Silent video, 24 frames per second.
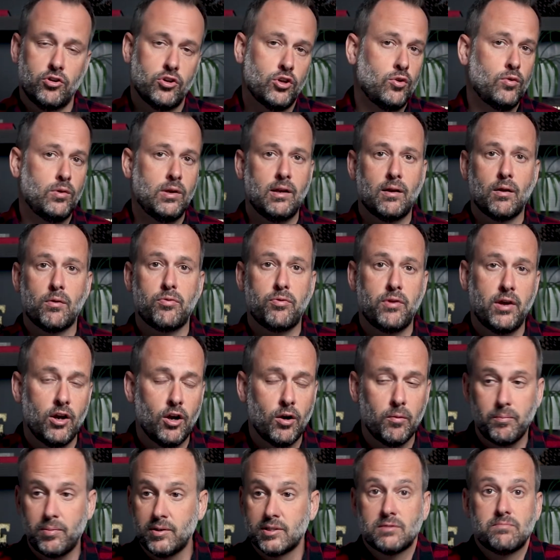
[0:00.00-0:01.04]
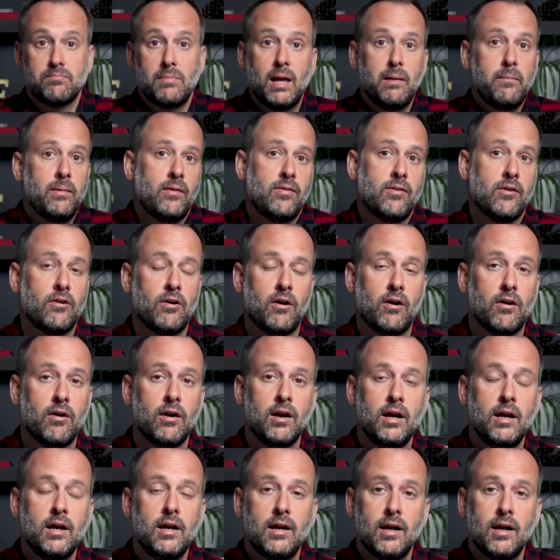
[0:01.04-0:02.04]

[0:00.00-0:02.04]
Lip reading: You need a therapist. Maybe there are